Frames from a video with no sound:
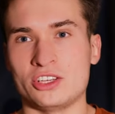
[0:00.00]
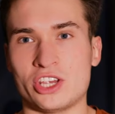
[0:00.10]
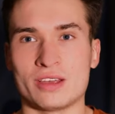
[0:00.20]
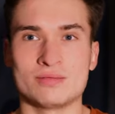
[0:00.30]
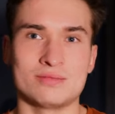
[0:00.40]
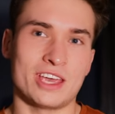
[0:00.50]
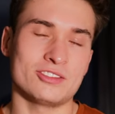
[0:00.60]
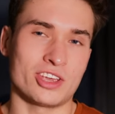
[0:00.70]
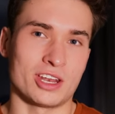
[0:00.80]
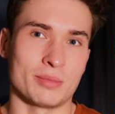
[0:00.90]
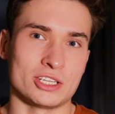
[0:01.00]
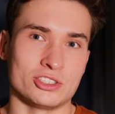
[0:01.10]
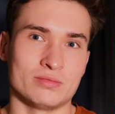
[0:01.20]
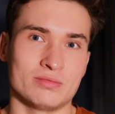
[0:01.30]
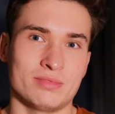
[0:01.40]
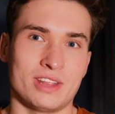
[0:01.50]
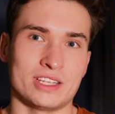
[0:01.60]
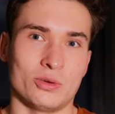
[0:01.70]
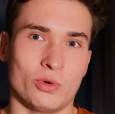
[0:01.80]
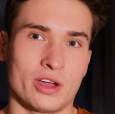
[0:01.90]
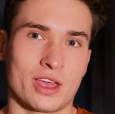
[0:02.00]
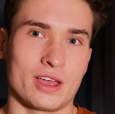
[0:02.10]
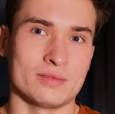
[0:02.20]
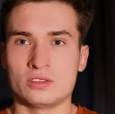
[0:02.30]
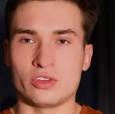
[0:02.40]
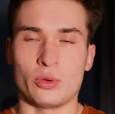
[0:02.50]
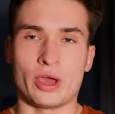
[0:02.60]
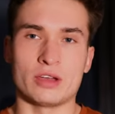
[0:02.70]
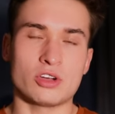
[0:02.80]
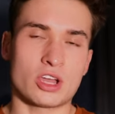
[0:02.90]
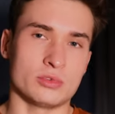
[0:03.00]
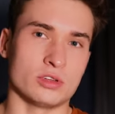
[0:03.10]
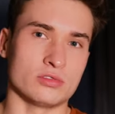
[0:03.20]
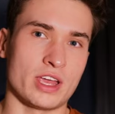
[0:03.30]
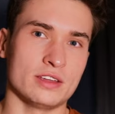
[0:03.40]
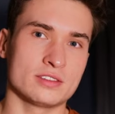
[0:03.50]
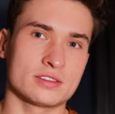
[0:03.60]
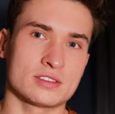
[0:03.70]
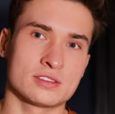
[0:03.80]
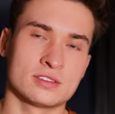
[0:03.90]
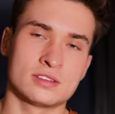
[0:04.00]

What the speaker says: And yeah, as you can imagine, that didn't work out. So anyway, I rock up to the race,